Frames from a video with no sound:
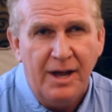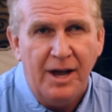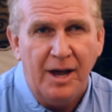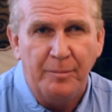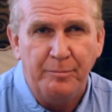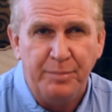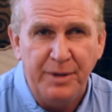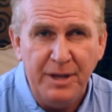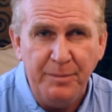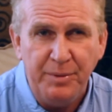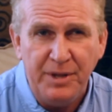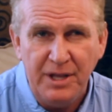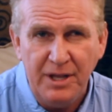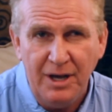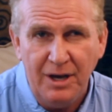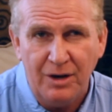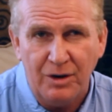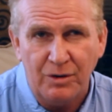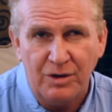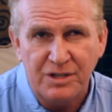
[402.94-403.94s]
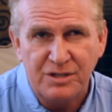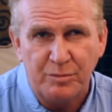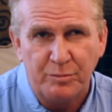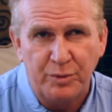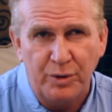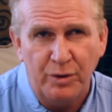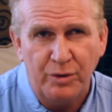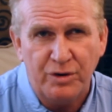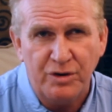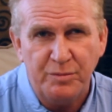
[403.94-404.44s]
A BPO is a
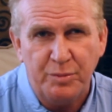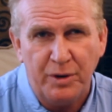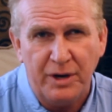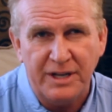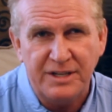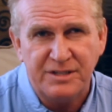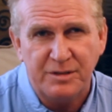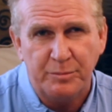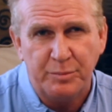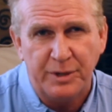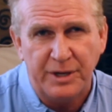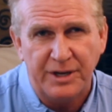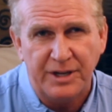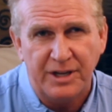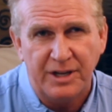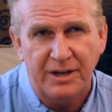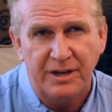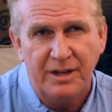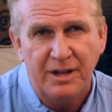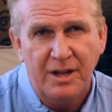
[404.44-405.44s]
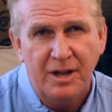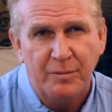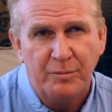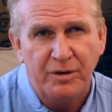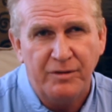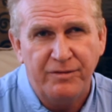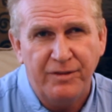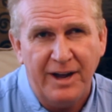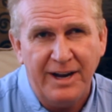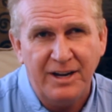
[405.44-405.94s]
broker price opinion
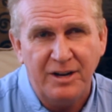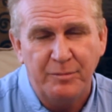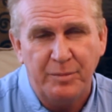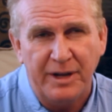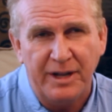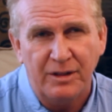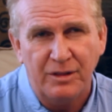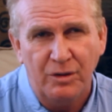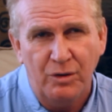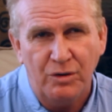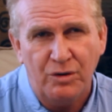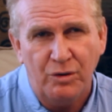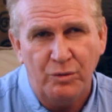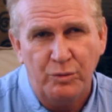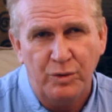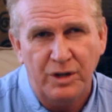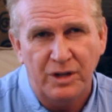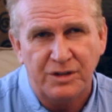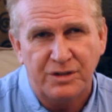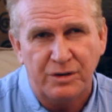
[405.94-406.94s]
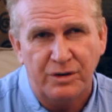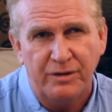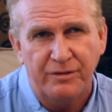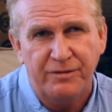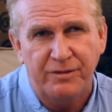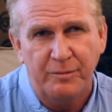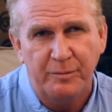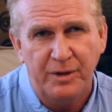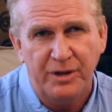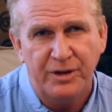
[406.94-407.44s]
provided by a local realtor
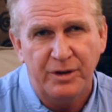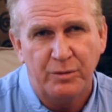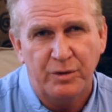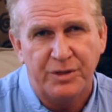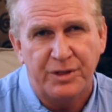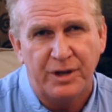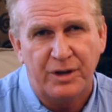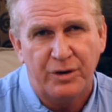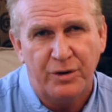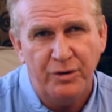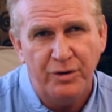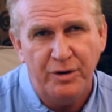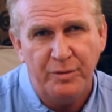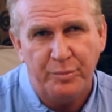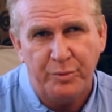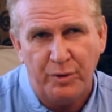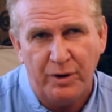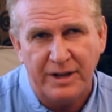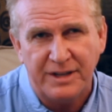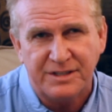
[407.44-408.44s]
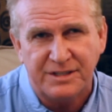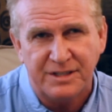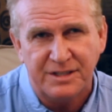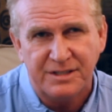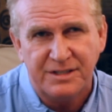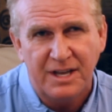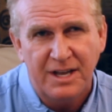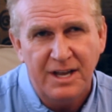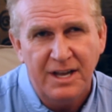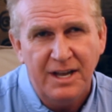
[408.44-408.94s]
familiar with the current
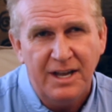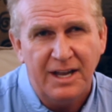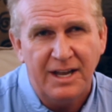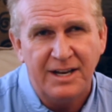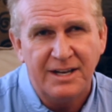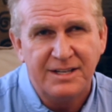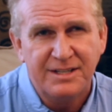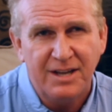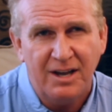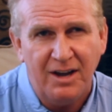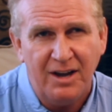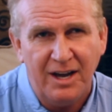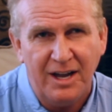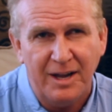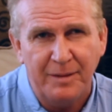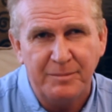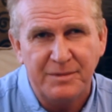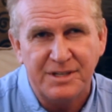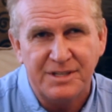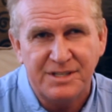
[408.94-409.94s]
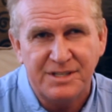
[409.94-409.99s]
prices and time to